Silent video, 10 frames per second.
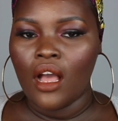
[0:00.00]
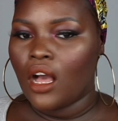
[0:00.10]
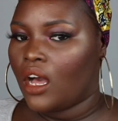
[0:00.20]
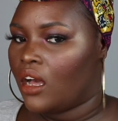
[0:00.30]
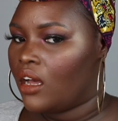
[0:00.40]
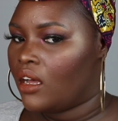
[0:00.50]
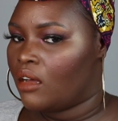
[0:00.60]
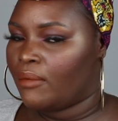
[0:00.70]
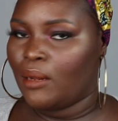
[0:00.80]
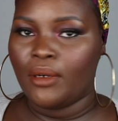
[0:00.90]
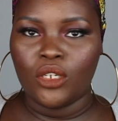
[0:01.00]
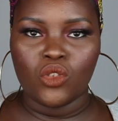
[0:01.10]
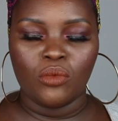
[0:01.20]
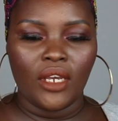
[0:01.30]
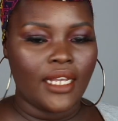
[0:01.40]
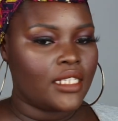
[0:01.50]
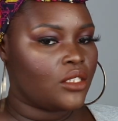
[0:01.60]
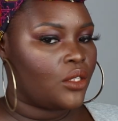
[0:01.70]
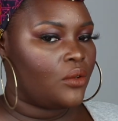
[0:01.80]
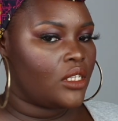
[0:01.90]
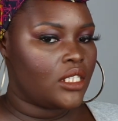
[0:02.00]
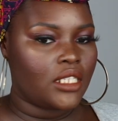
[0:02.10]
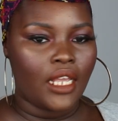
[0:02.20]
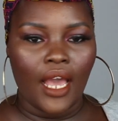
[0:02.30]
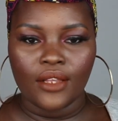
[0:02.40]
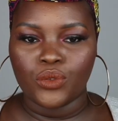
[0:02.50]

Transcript: And I'm gonna zoom you guys in so you can see as